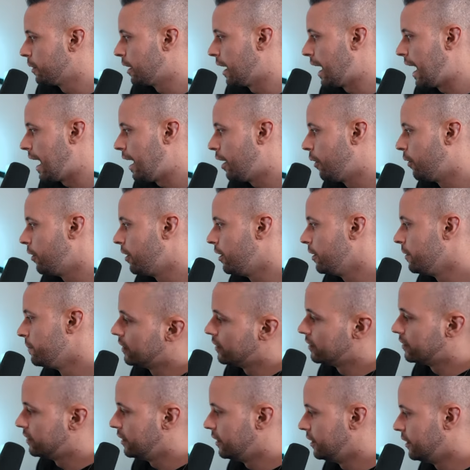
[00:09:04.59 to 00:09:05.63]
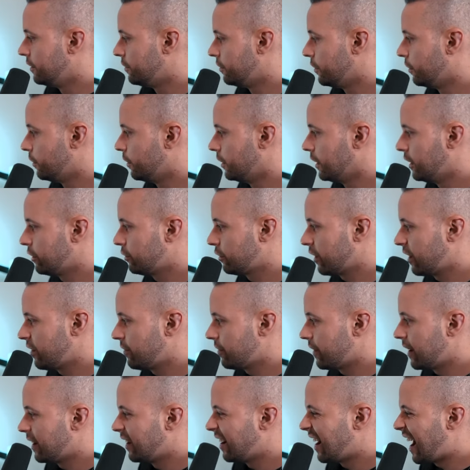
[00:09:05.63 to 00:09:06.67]
per hour. Let's see a different one. Let's try to
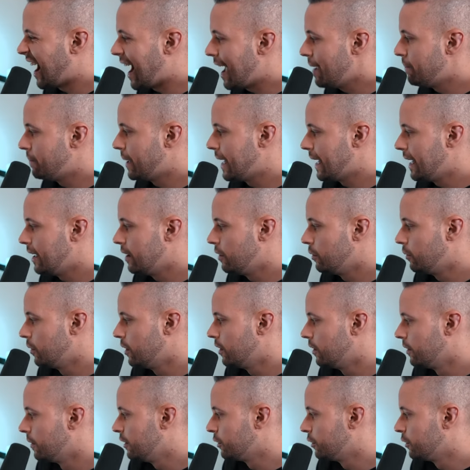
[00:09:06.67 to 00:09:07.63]
find a high paying one.